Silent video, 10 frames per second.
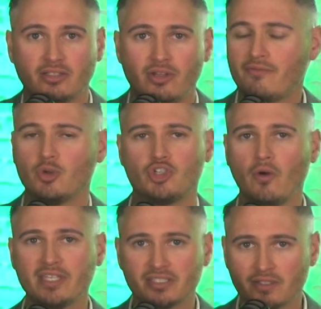You have no
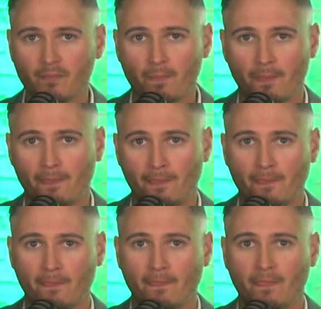choice.
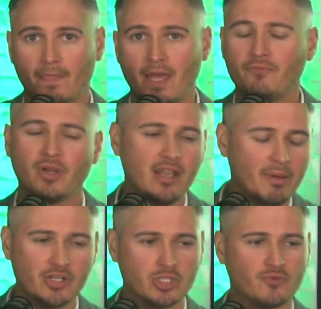And forget
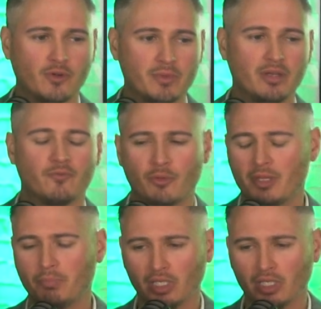about just from the from the